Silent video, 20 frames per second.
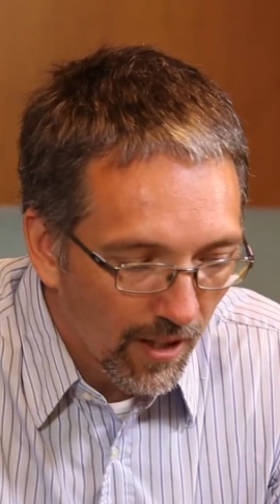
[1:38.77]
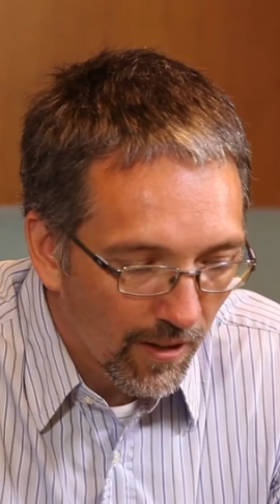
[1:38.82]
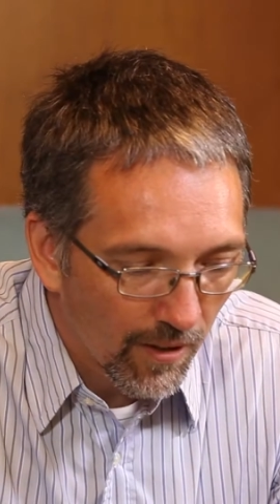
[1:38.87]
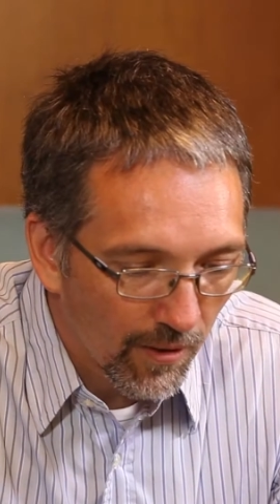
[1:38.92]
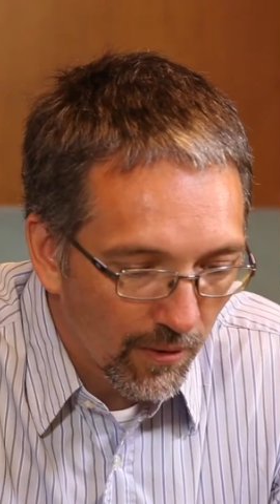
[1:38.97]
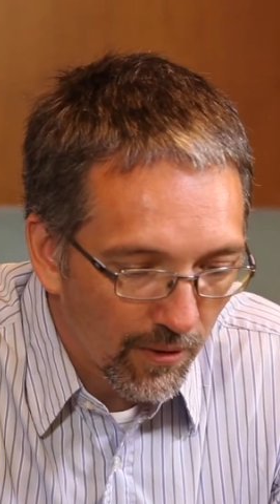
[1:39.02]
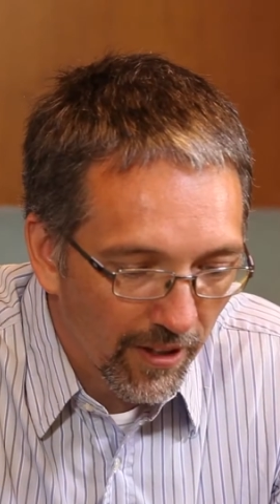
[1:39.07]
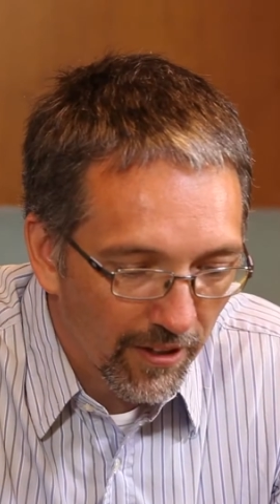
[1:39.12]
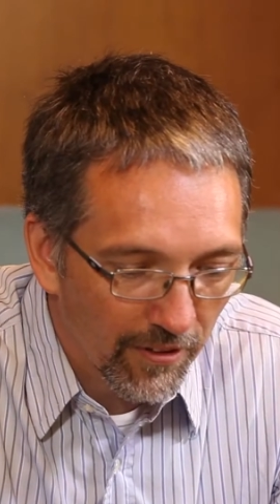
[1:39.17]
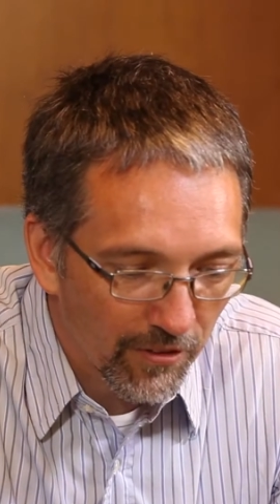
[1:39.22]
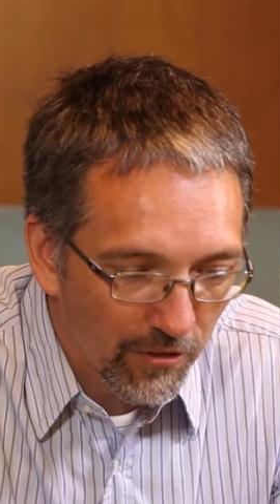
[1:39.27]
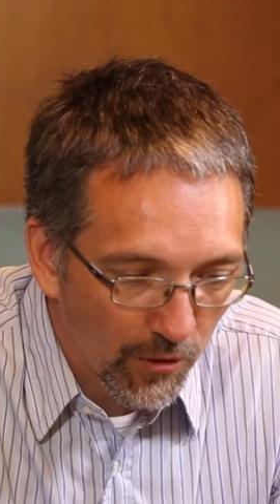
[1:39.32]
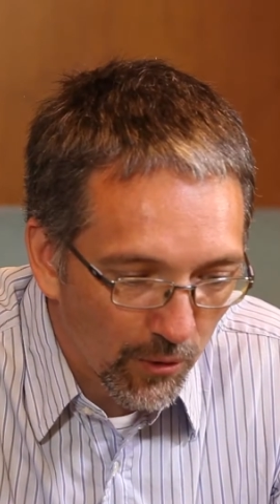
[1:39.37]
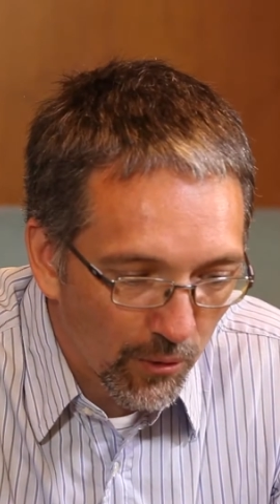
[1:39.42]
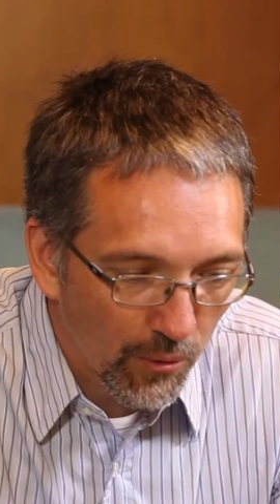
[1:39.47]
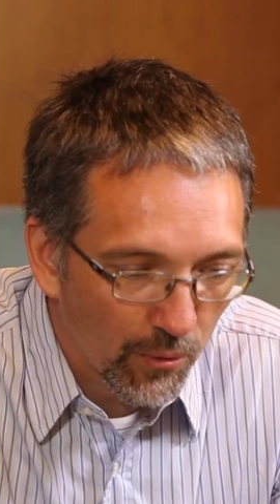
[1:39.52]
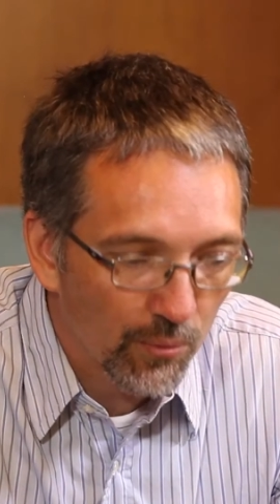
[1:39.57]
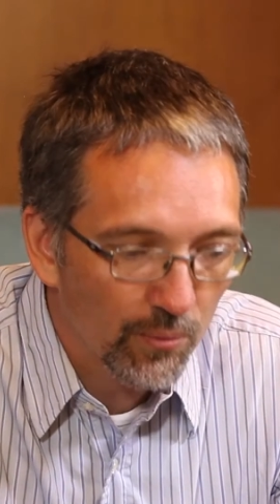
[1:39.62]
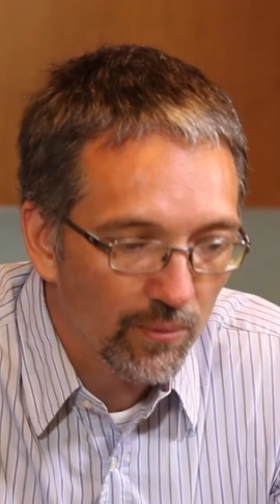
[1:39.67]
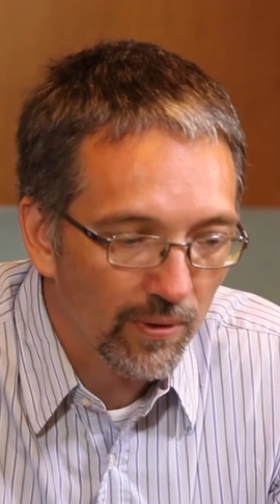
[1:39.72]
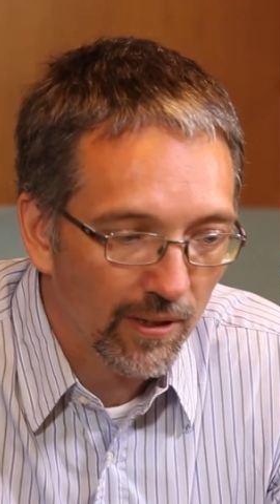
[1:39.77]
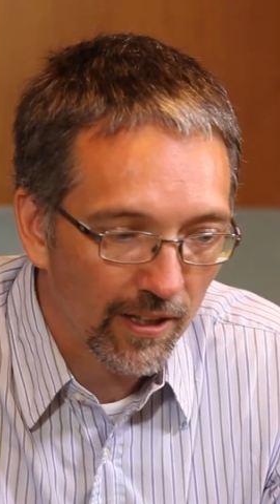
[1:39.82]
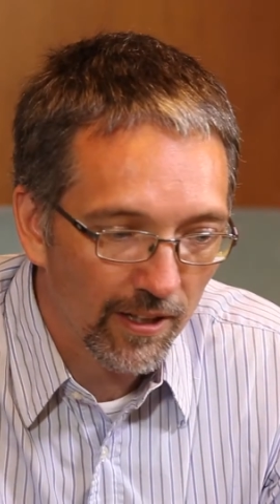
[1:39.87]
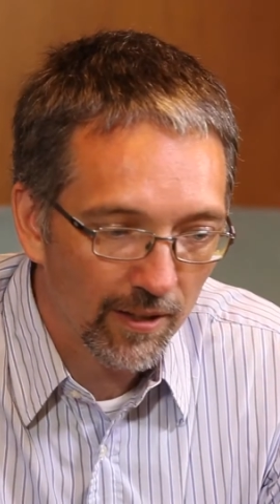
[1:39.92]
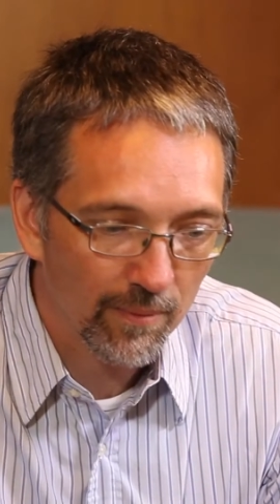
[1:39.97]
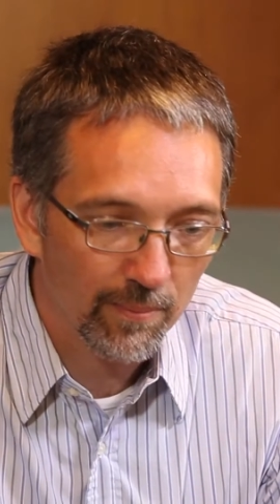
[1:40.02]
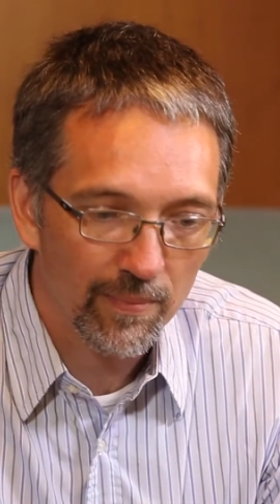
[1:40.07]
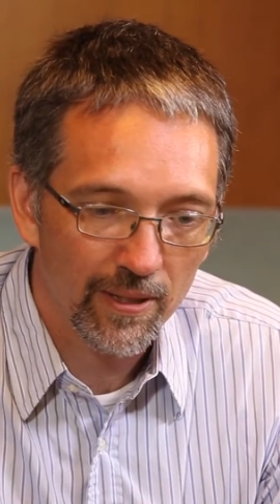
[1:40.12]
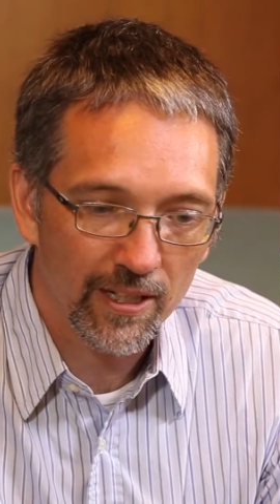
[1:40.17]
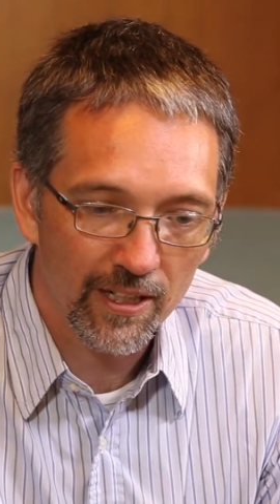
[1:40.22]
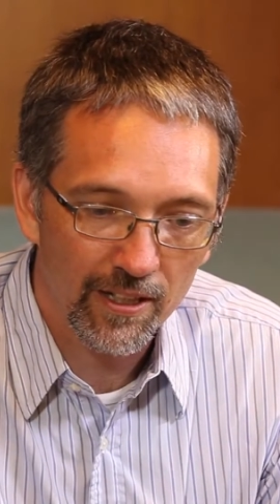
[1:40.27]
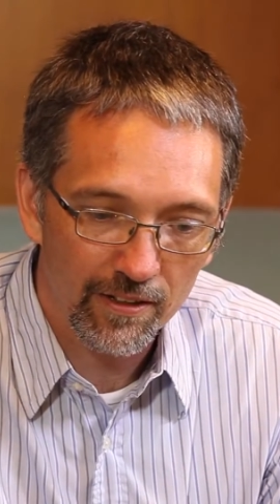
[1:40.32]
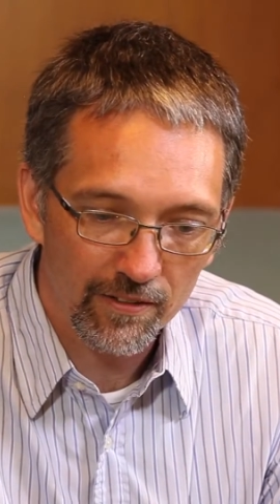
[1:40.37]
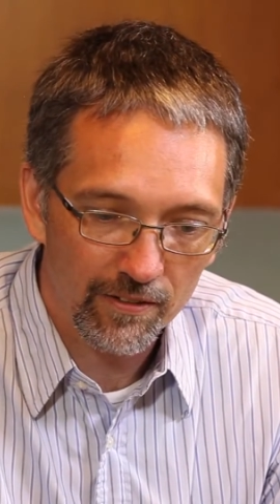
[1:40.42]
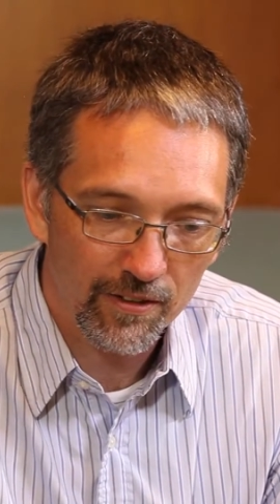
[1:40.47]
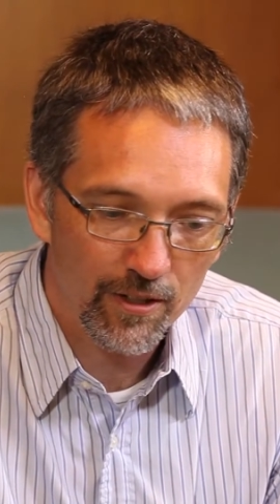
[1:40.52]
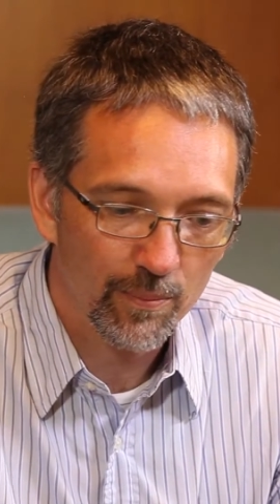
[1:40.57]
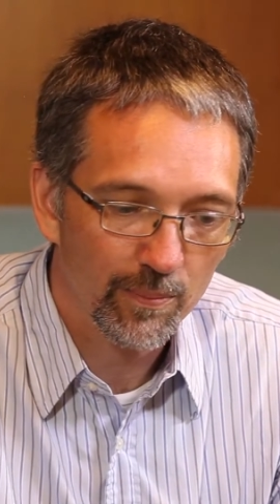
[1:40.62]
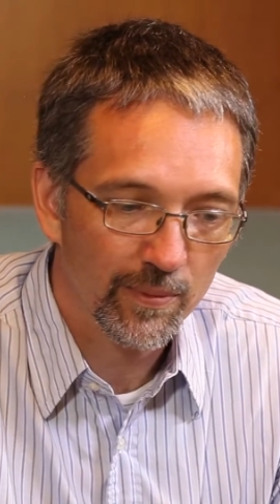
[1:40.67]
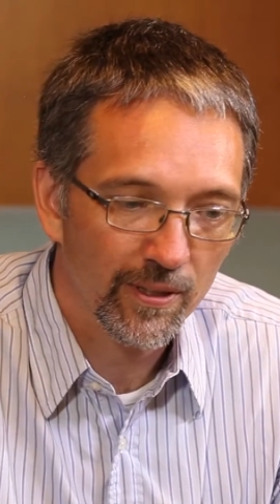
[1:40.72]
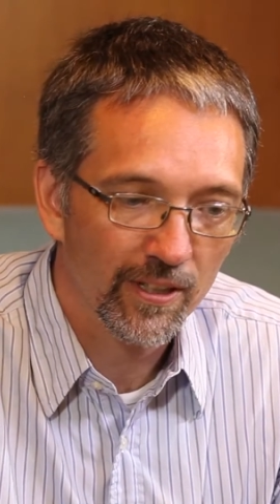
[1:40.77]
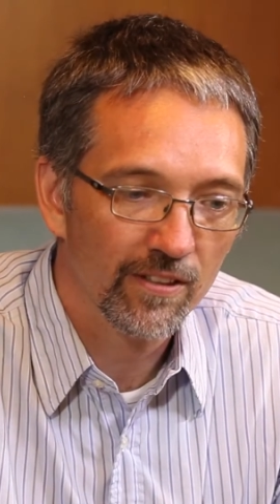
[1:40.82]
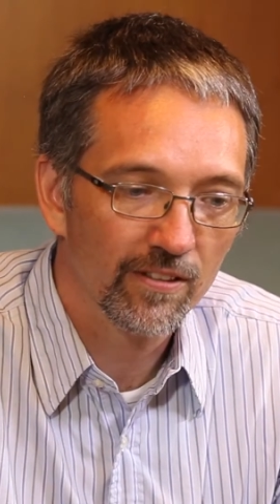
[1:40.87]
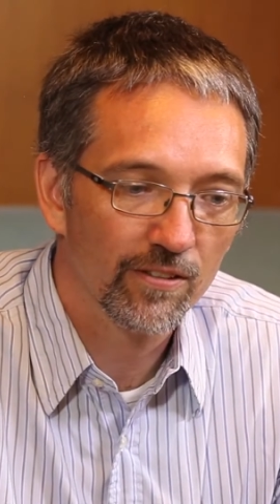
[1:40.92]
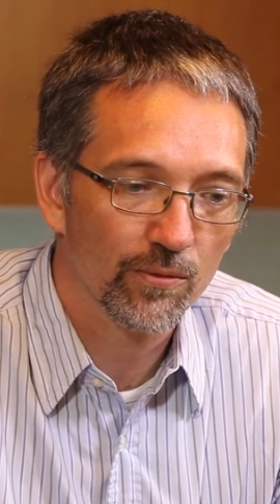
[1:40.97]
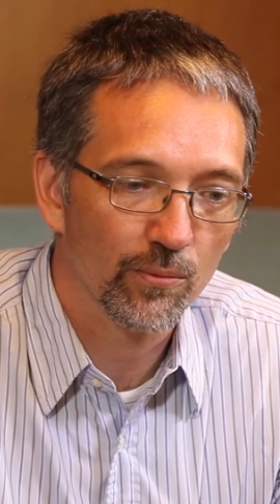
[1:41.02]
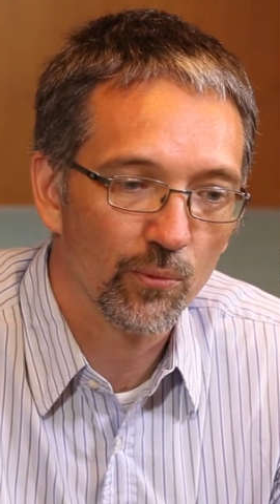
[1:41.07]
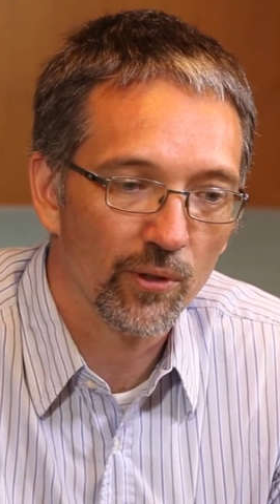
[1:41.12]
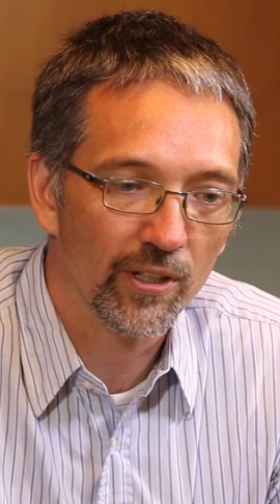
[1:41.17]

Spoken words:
Okay, so like many other companies,